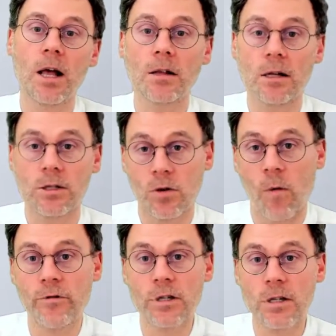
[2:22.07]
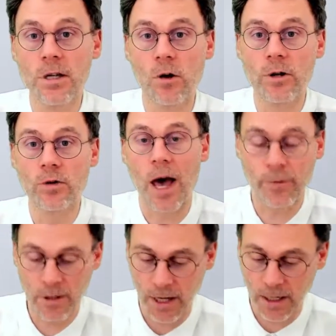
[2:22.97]
That's obviously going to
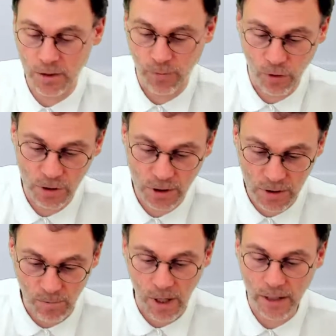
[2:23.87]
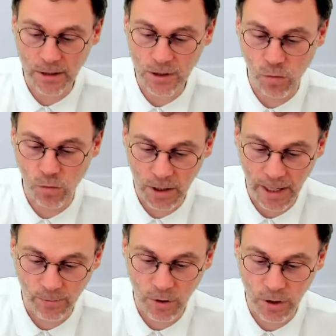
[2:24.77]
happen at the points minus 1
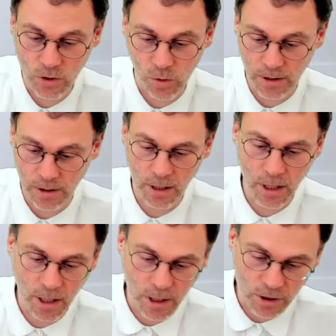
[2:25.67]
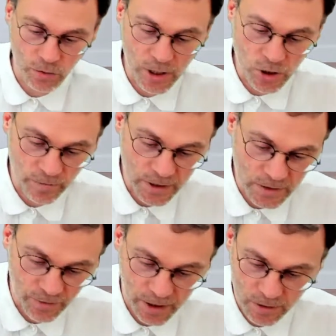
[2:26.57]
and plus 1. So each of these
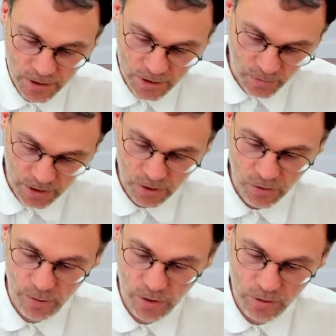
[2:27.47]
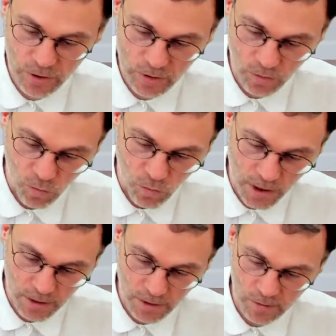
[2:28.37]
factors will contribute
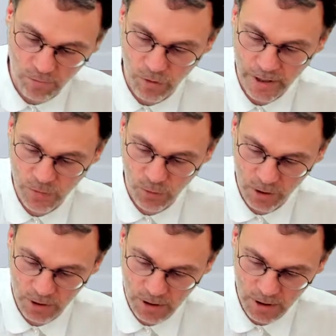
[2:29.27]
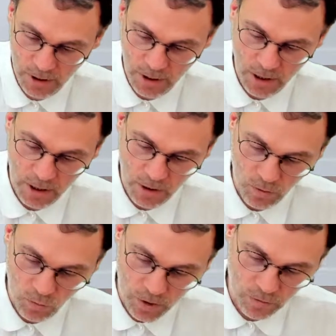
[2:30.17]
one branch point,
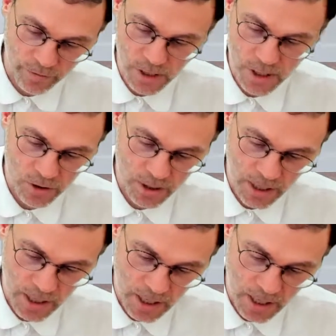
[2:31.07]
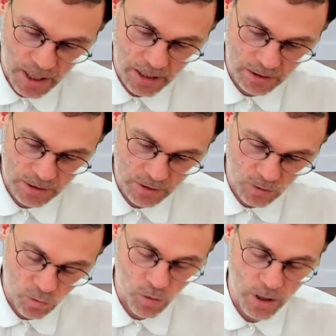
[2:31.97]
one over here, and
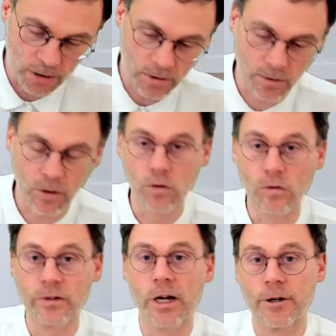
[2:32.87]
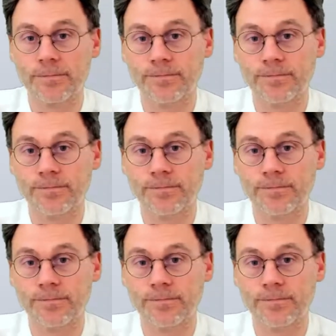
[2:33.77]
one over there.